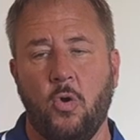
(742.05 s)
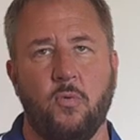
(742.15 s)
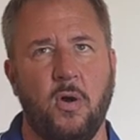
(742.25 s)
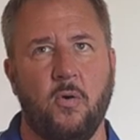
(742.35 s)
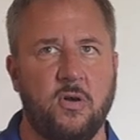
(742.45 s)

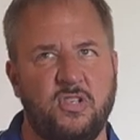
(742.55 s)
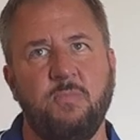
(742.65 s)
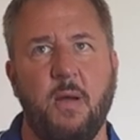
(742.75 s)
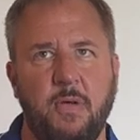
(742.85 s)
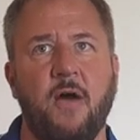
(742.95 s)
Well, or she
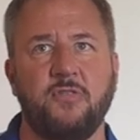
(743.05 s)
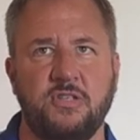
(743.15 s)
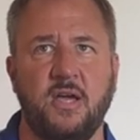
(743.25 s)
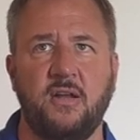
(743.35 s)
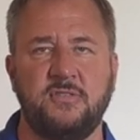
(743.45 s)
probably offers a
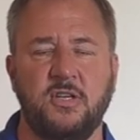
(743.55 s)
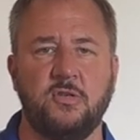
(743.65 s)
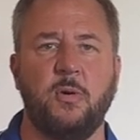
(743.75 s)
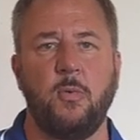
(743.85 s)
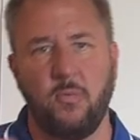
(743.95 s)
cutoff
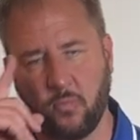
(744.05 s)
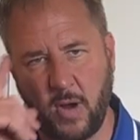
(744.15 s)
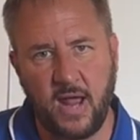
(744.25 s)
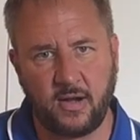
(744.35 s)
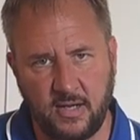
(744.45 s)
signal, but we
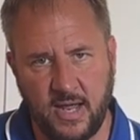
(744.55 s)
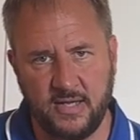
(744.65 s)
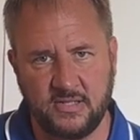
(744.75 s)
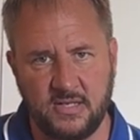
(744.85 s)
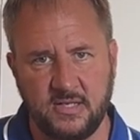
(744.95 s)

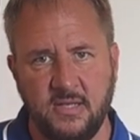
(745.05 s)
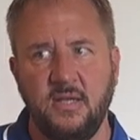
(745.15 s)
recognize it